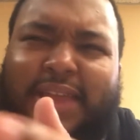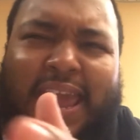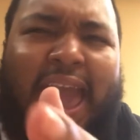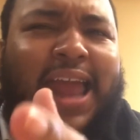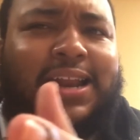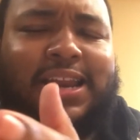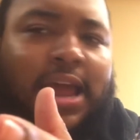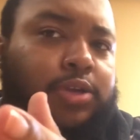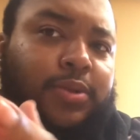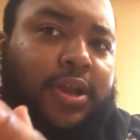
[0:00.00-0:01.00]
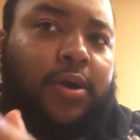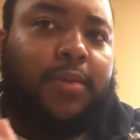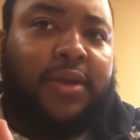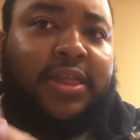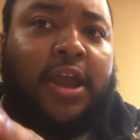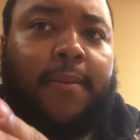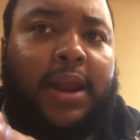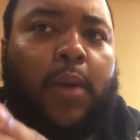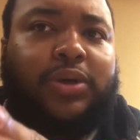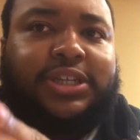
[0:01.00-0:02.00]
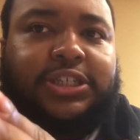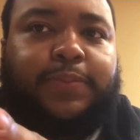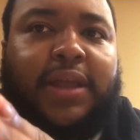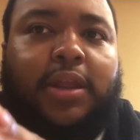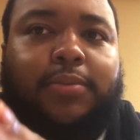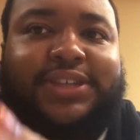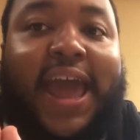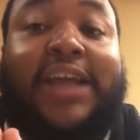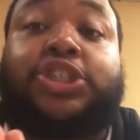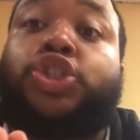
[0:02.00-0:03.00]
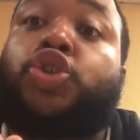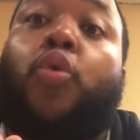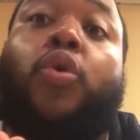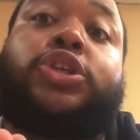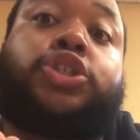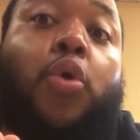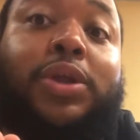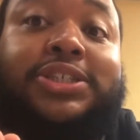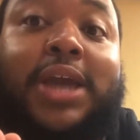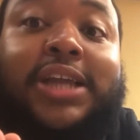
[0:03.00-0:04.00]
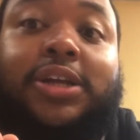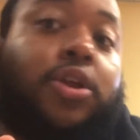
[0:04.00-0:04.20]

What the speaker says: had an announcement they're going to be there, but I wasn't expecting them to actually show on the Sony stage.